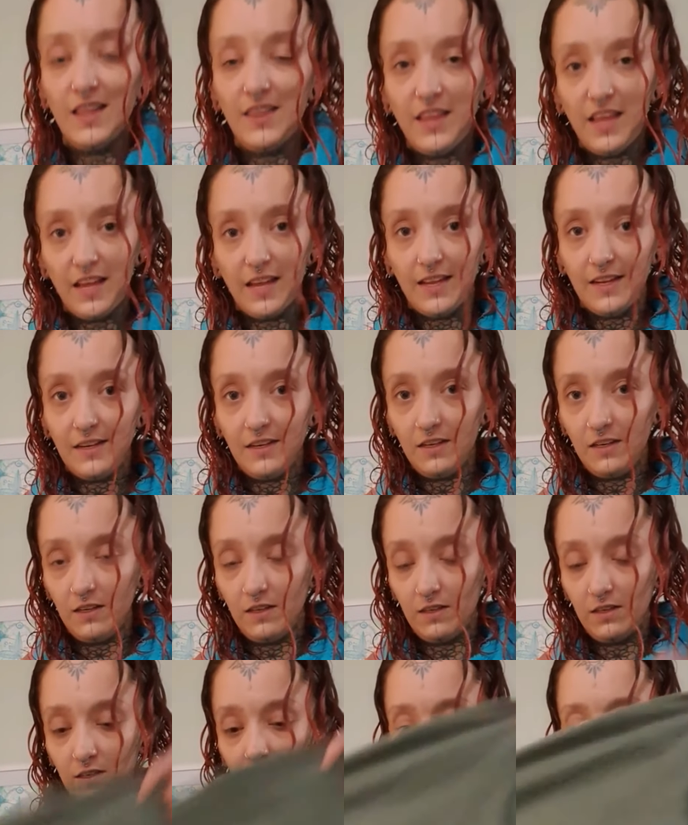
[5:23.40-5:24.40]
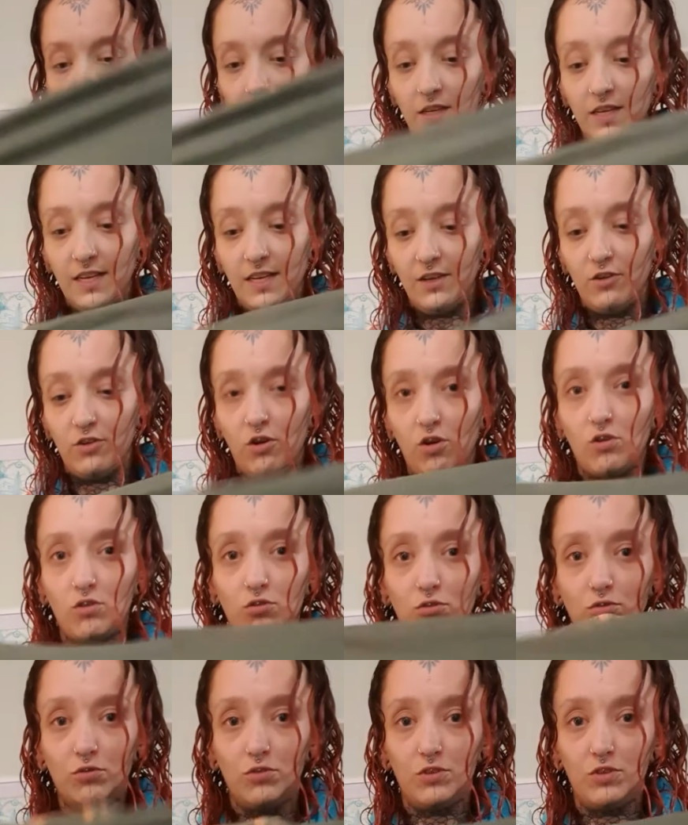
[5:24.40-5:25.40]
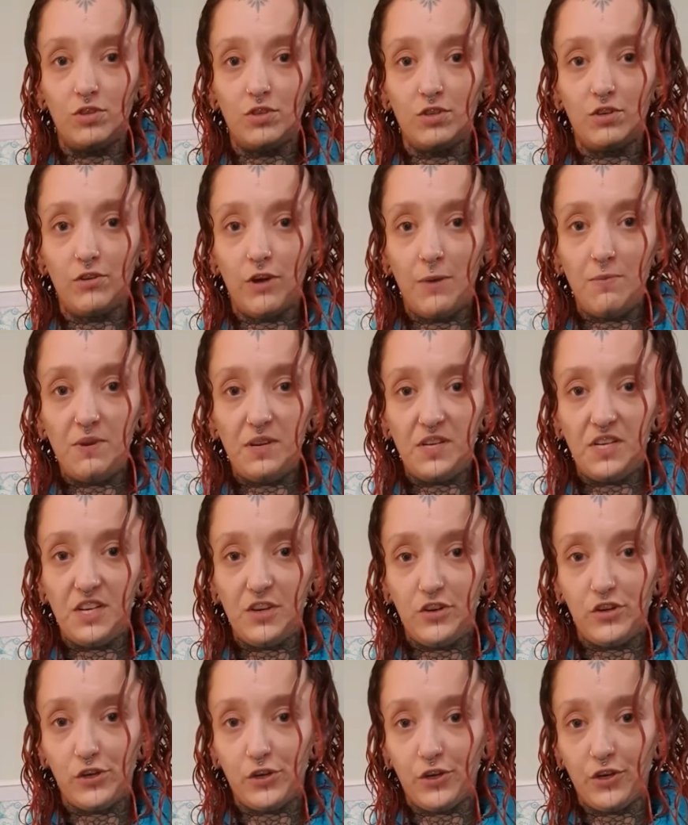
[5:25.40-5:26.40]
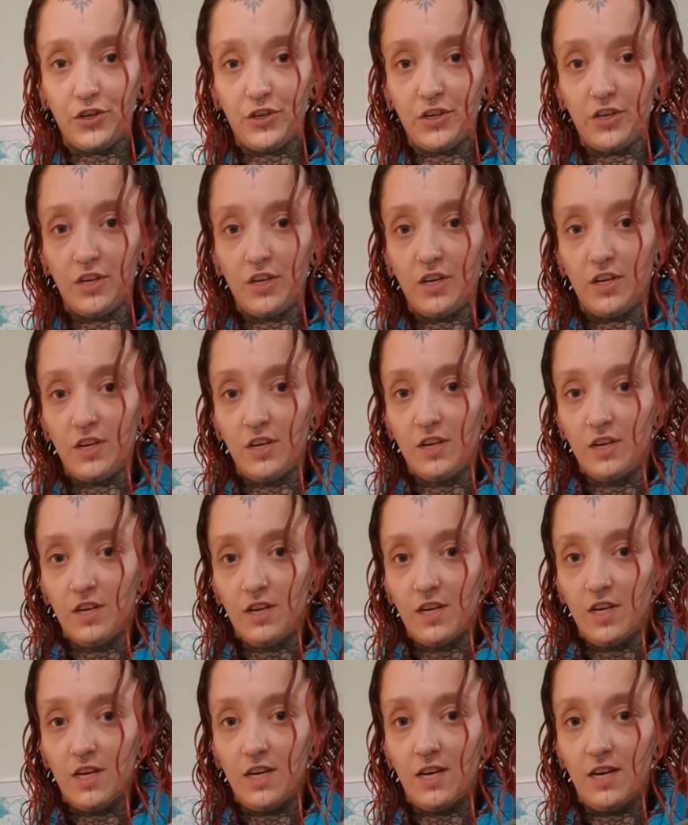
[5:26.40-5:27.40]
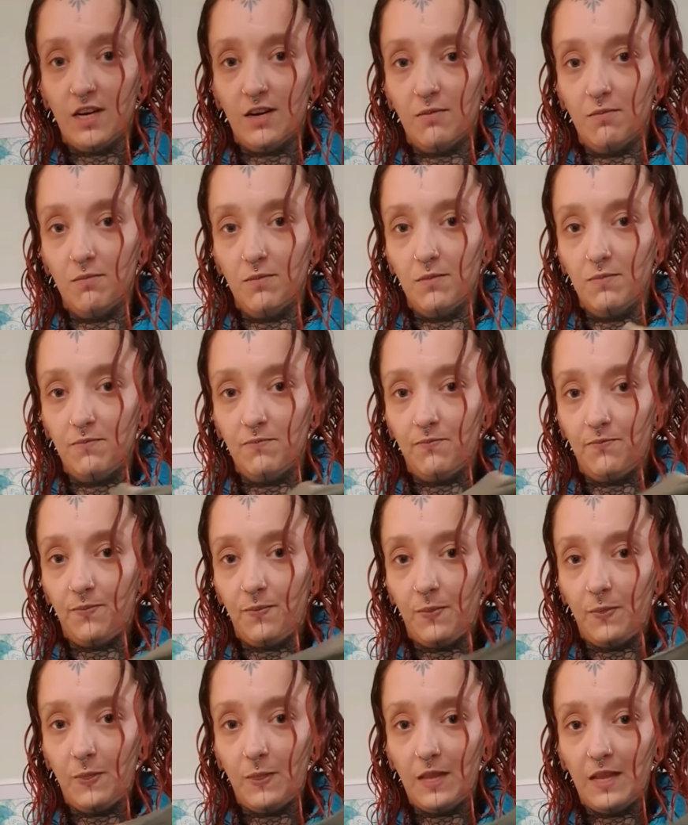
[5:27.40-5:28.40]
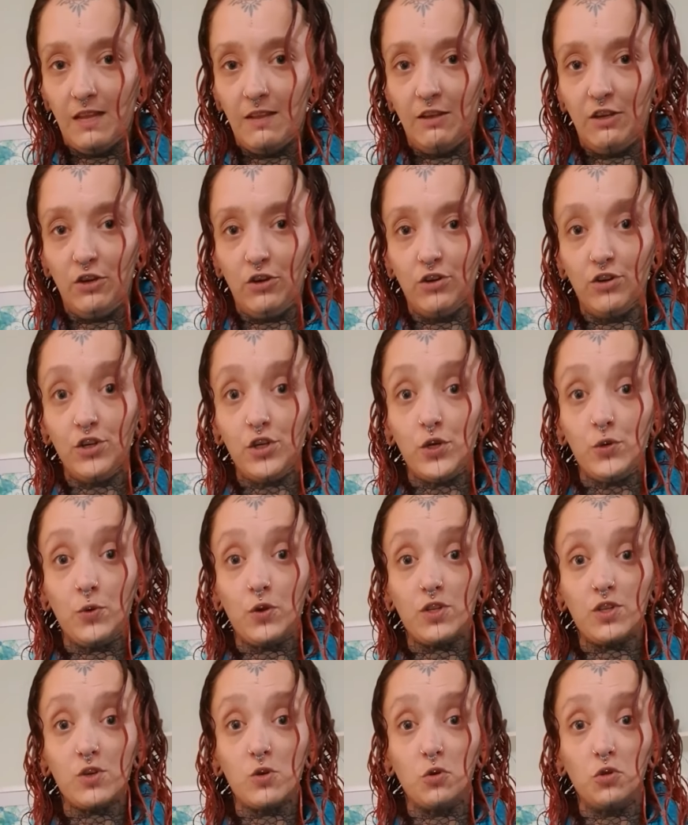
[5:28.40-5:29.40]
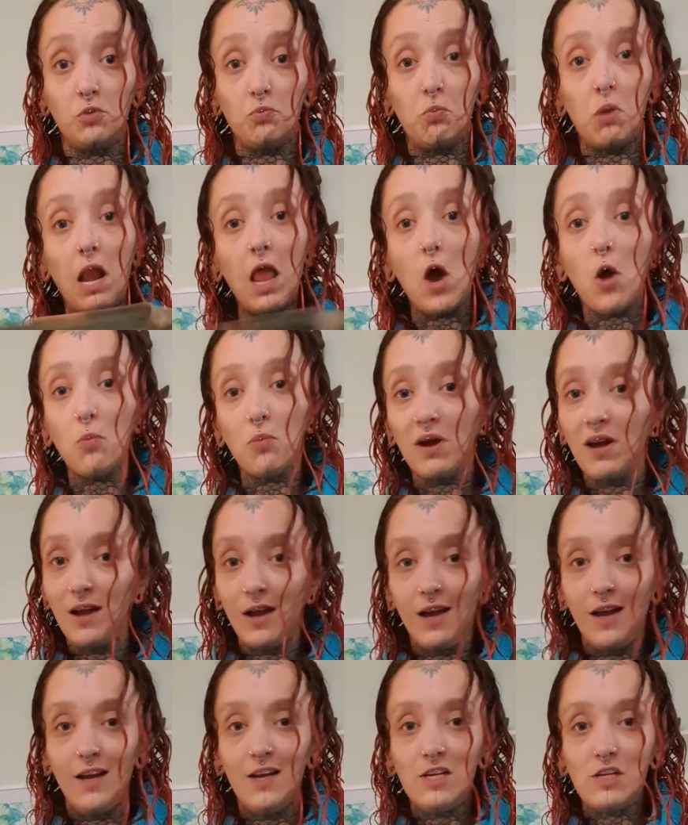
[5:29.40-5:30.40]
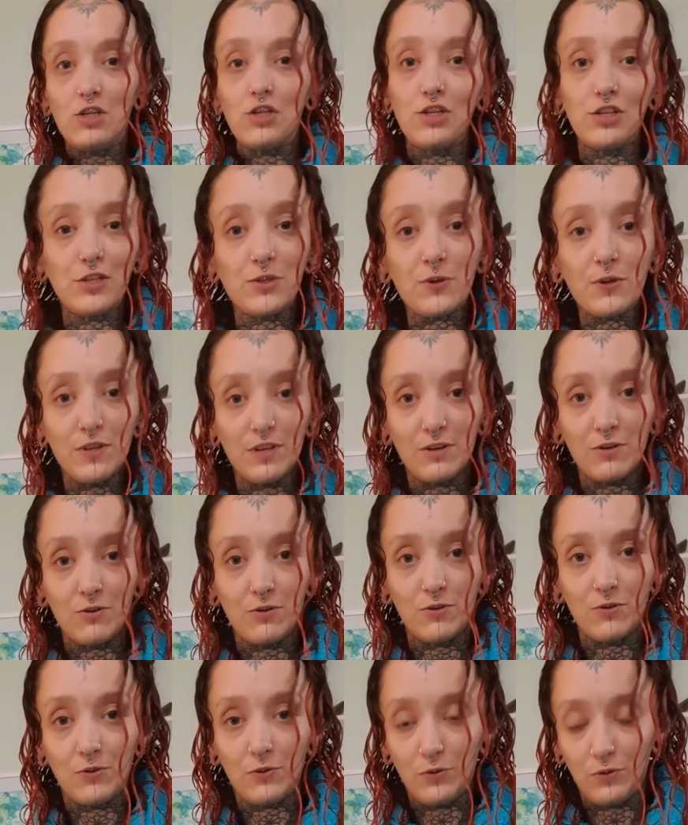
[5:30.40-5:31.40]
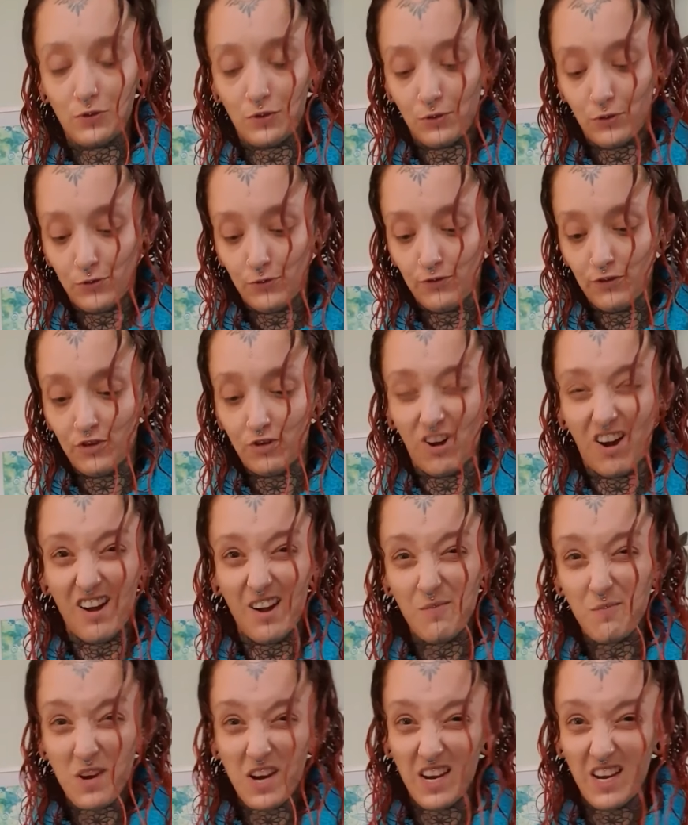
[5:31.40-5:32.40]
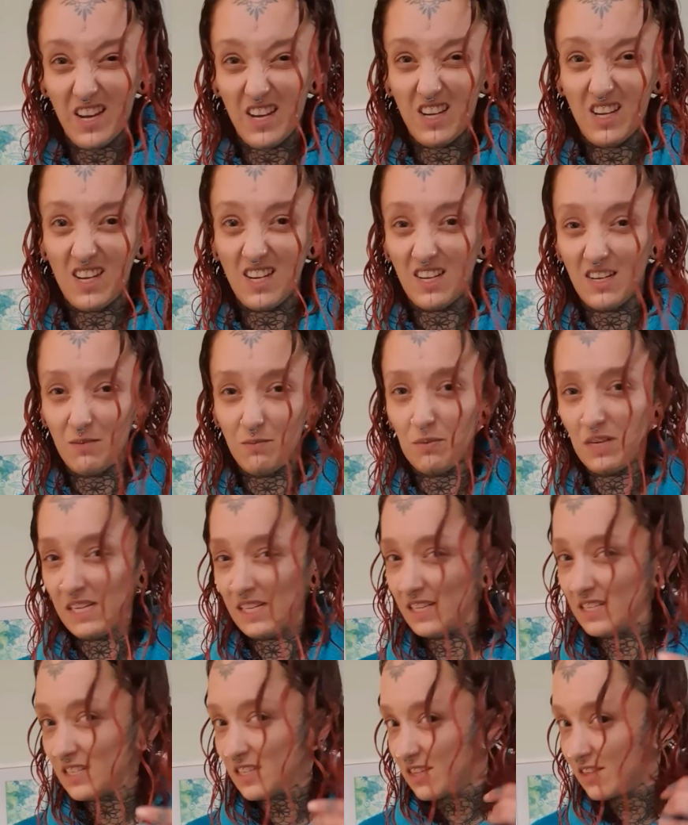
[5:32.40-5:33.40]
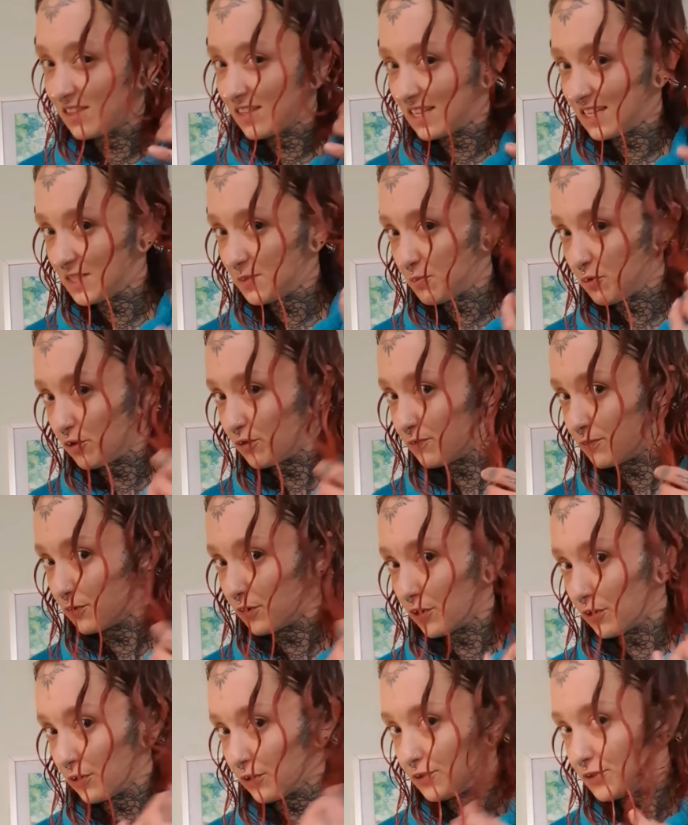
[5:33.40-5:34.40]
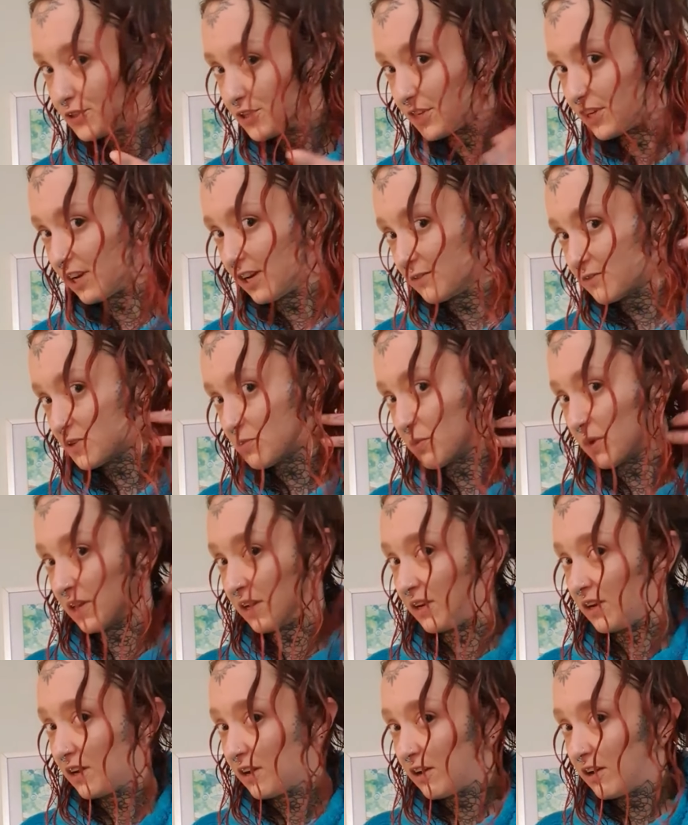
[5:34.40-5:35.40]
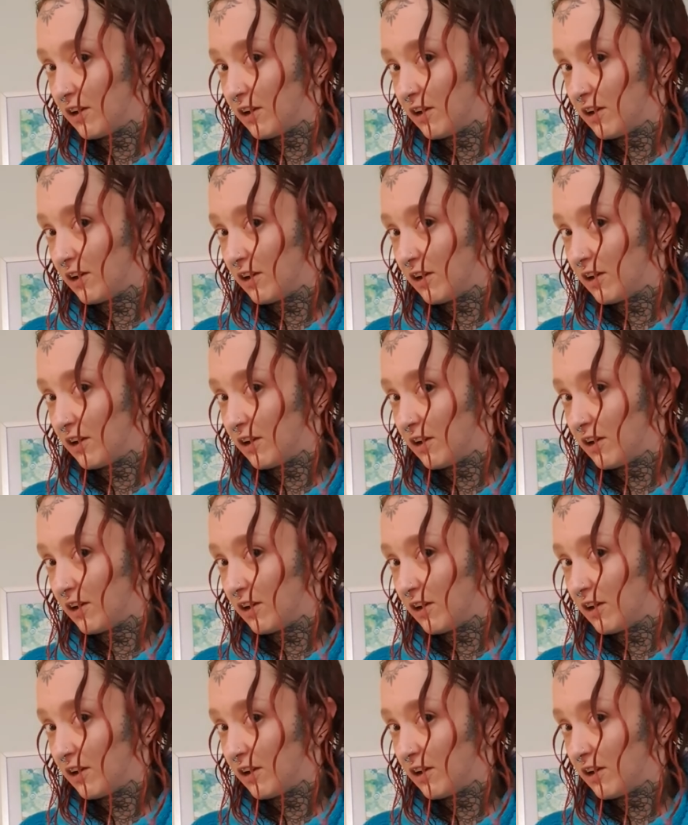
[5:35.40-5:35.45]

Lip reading: then get your old crappy t-shirt, and you're going to do what's called a plop. So this is what I do for drying my hair, and it means that these beautiful curls that I've spent